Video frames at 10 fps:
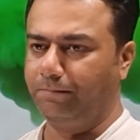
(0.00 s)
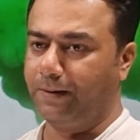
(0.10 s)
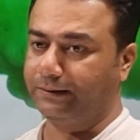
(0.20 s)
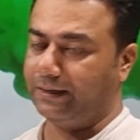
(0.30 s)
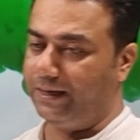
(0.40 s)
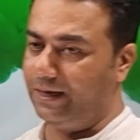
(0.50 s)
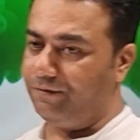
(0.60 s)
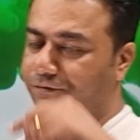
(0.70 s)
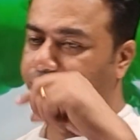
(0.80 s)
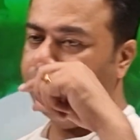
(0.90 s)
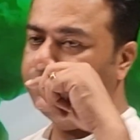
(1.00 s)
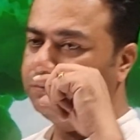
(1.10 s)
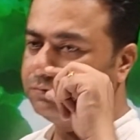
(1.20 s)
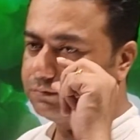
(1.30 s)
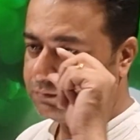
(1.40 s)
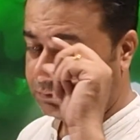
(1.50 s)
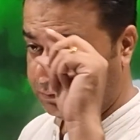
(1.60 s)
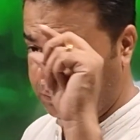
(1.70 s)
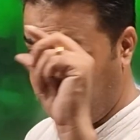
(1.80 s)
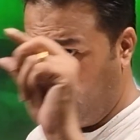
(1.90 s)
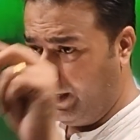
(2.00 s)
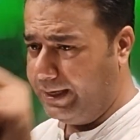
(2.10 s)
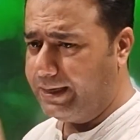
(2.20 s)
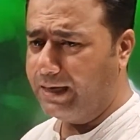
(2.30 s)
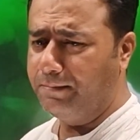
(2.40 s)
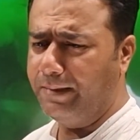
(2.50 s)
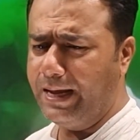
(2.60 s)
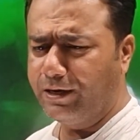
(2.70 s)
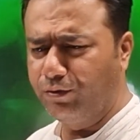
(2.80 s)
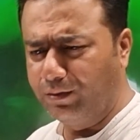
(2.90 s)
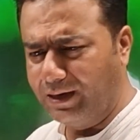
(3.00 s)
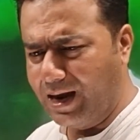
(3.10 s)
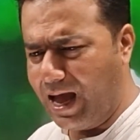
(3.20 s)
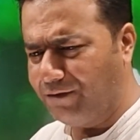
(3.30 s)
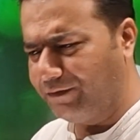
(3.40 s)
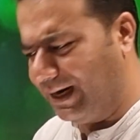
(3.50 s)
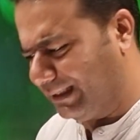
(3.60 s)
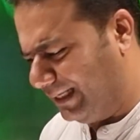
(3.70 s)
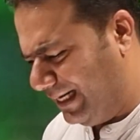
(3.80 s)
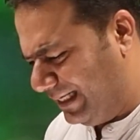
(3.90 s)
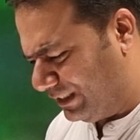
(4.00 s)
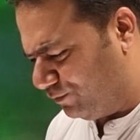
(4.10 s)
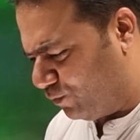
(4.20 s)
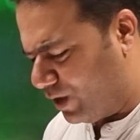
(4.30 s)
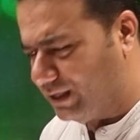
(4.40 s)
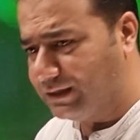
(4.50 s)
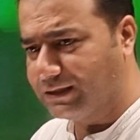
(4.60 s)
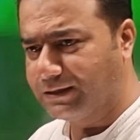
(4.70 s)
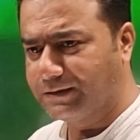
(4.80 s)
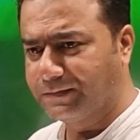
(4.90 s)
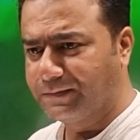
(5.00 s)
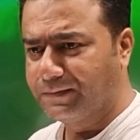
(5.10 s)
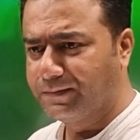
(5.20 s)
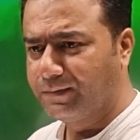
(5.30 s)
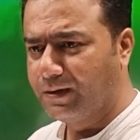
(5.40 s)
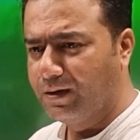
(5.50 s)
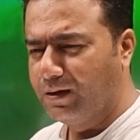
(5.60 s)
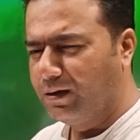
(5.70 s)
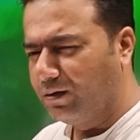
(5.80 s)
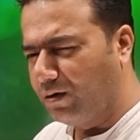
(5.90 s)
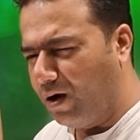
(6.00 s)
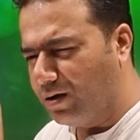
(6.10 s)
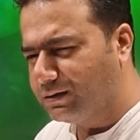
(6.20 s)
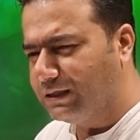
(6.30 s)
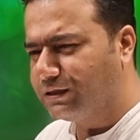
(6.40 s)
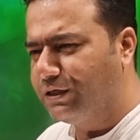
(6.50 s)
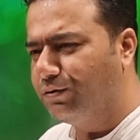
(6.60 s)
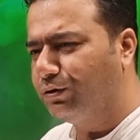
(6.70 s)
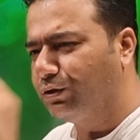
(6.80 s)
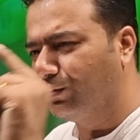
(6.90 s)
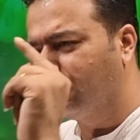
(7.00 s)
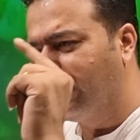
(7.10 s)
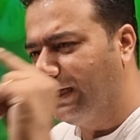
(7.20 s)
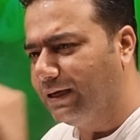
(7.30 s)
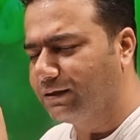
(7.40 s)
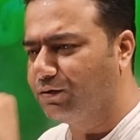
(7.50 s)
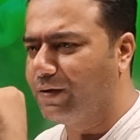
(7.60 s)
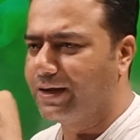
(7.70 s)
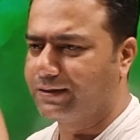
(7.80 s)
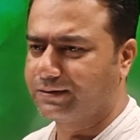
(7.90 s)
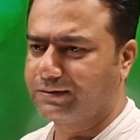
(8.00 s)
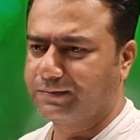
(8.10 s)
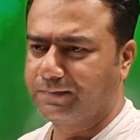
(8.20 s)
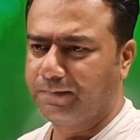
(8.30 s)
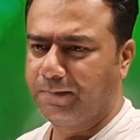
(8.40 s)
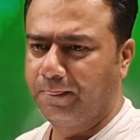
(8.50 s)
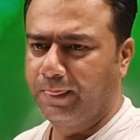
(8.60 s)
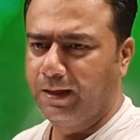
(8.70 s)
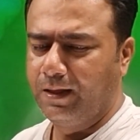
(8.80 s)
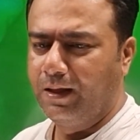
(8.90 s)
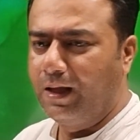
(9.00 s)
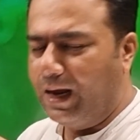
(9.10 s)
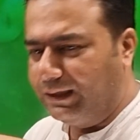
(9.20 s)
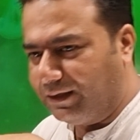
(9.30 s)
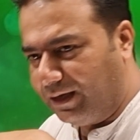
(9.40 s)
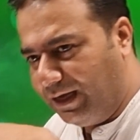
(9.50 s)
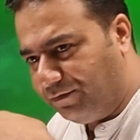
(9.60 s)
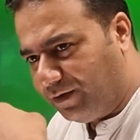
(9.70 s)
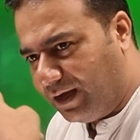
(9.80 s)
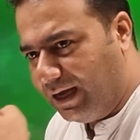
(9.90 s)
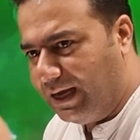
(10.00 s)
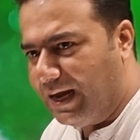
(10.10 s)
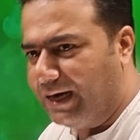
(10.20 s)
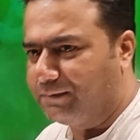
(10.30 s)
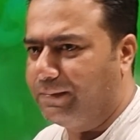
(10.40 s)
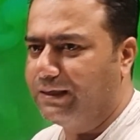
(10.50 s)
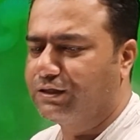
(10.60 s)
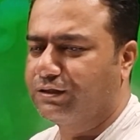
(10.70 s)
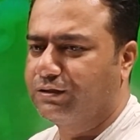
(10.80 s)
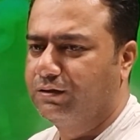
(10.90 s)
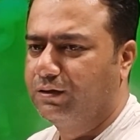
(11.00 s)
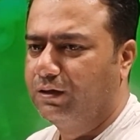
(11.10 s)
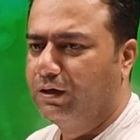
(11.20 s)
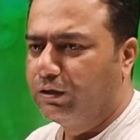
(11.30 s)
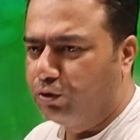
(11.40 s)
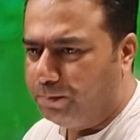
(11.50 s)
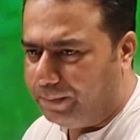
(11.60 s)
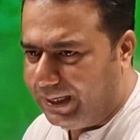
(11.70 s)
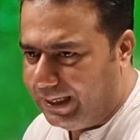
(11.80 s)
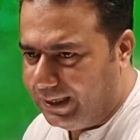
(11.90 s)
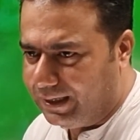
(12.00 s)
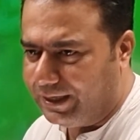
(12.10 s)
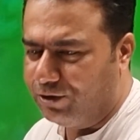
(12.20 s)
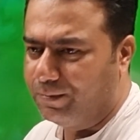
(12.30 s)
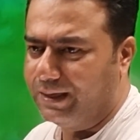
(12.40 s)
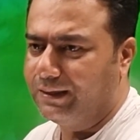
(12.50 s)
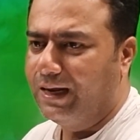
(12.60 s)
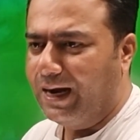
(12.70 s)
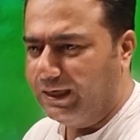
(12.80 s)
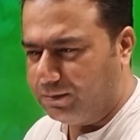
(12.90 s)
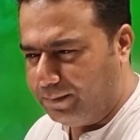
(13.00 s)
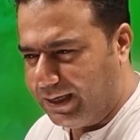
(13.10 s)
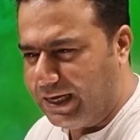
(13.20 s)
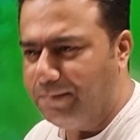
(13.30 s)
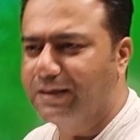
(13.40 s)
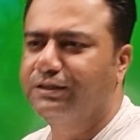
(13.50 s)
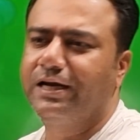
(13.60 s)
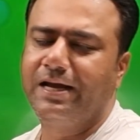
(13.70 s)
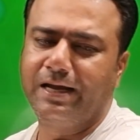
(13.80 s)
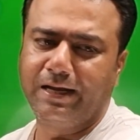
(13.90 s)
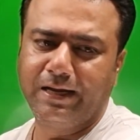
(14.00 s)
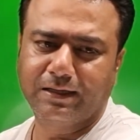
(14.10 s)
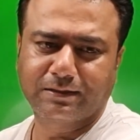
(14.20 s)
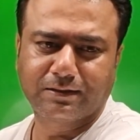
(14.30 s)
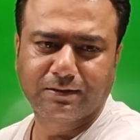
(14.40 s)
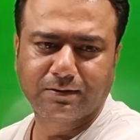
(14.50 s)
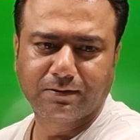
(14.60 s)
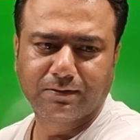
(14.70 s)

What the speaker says: But if he can make you laugh at least once, causes you to think twice, and if he admits to being human and making mistakes,